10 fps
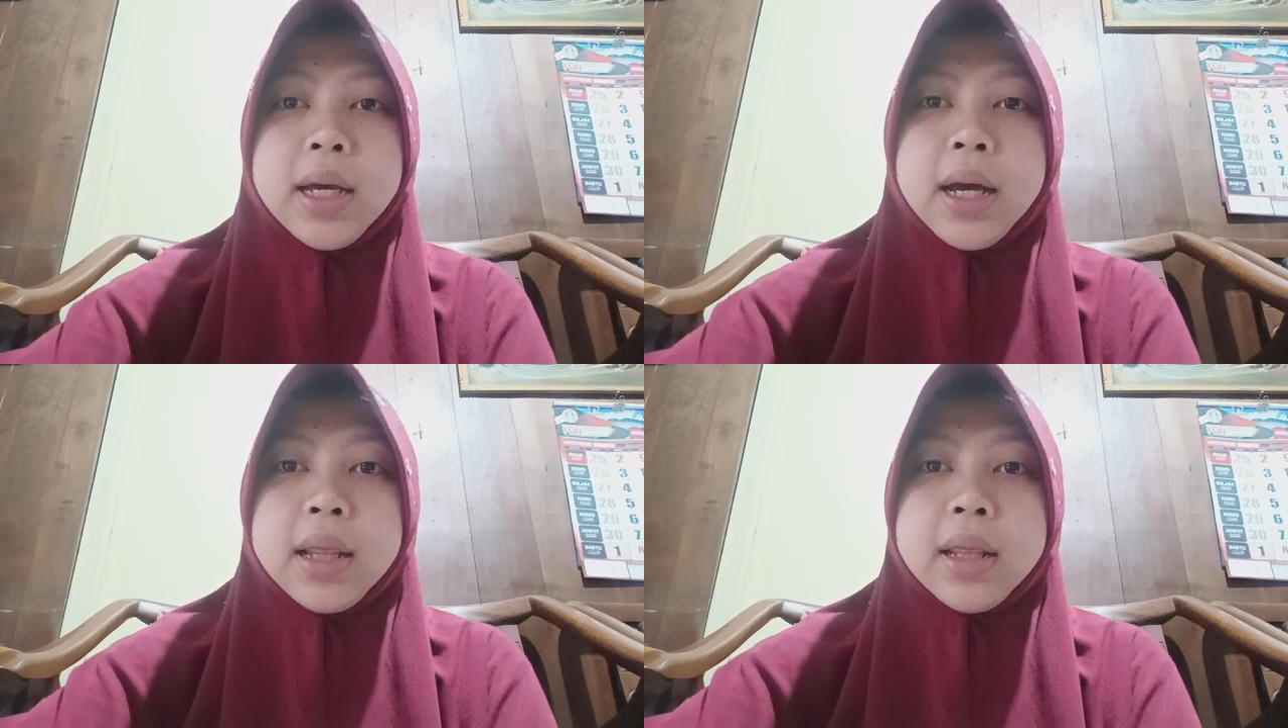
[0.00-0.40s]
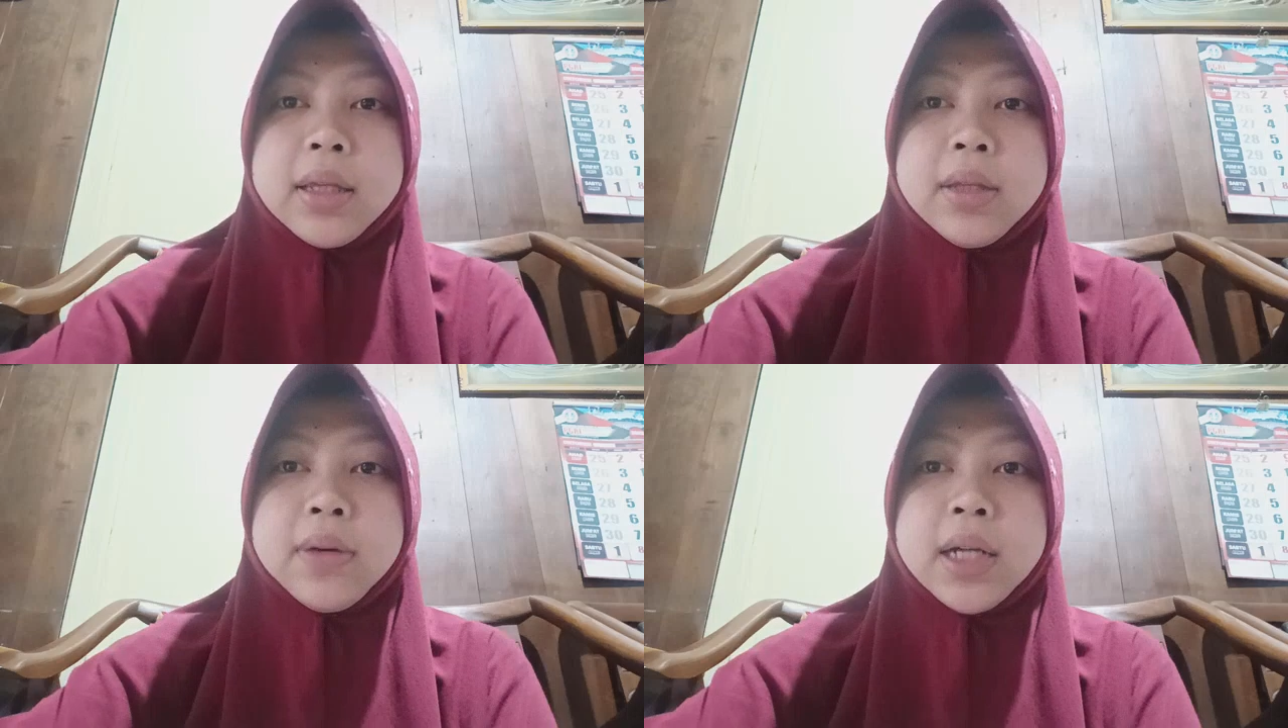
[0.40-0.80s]
at
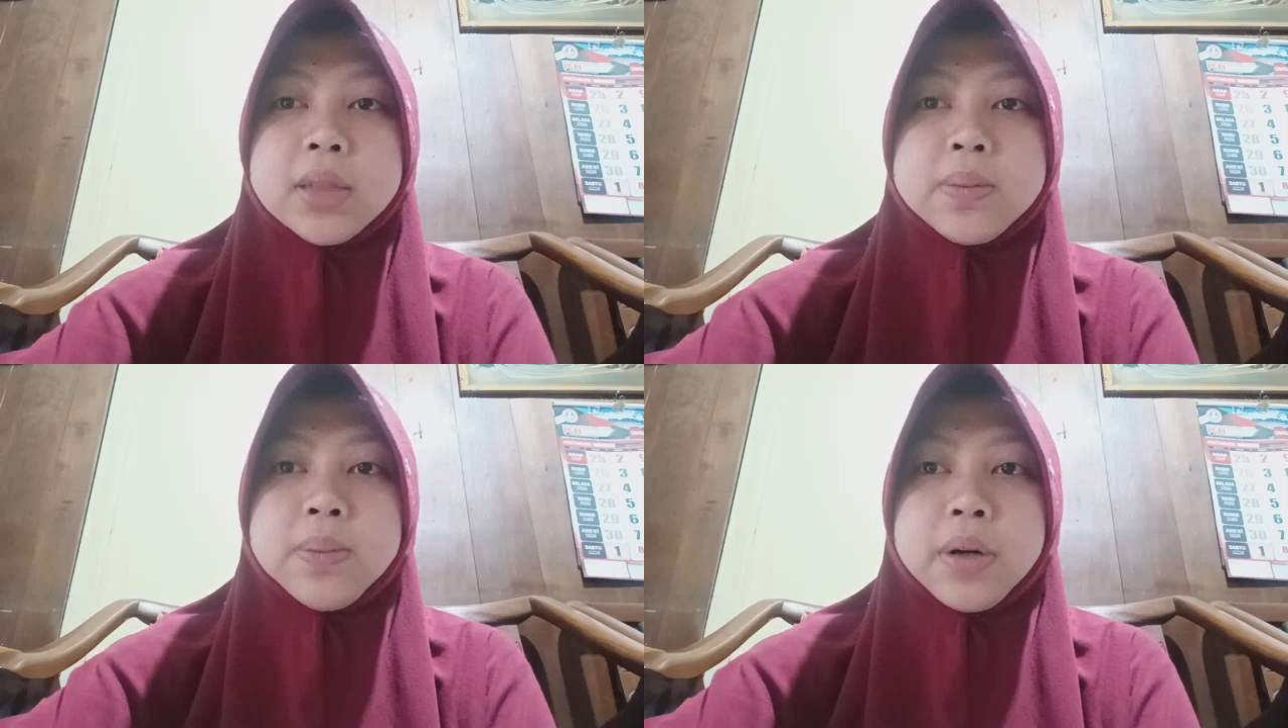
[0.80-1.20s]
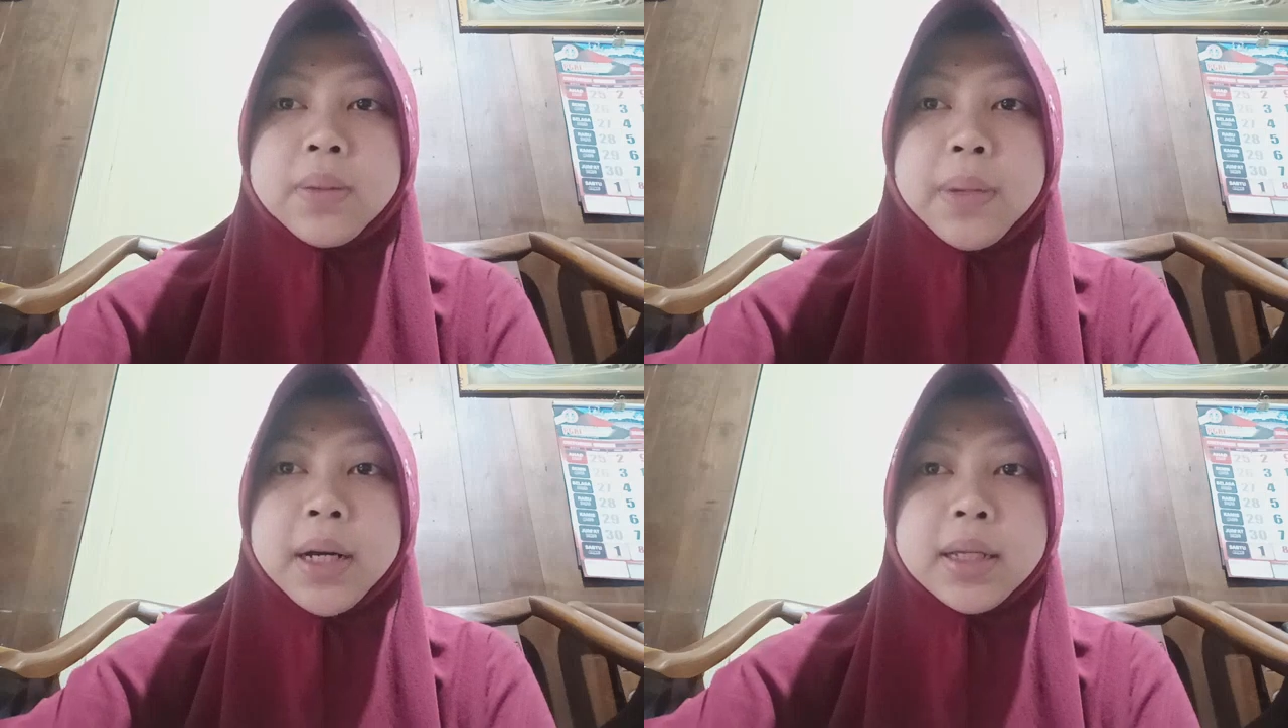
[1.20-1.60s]
the US
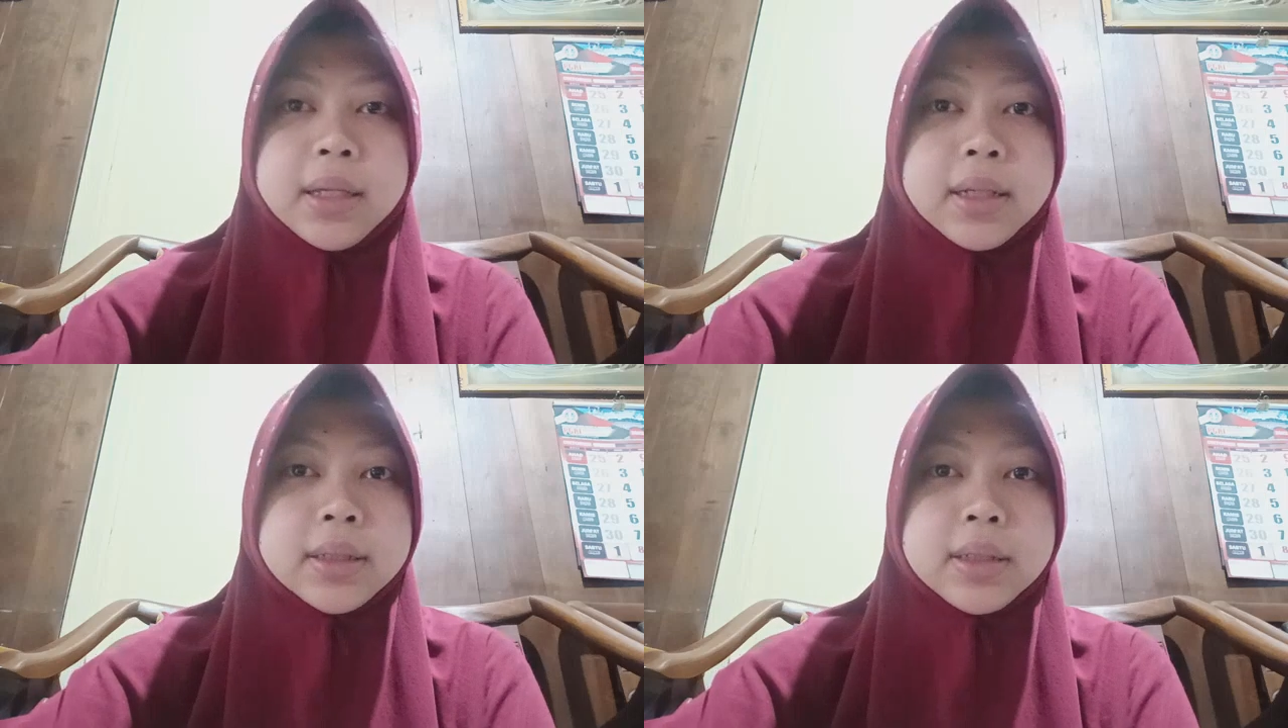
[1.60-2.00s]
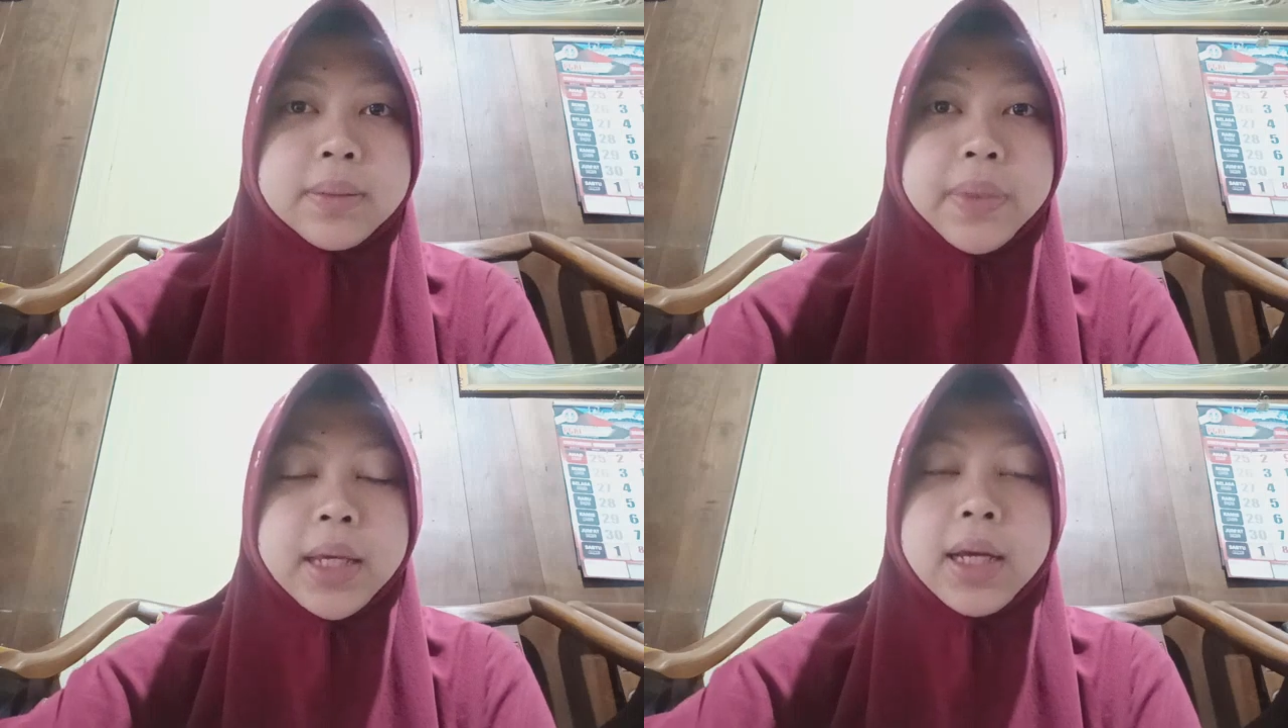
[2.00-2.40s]
port by custom,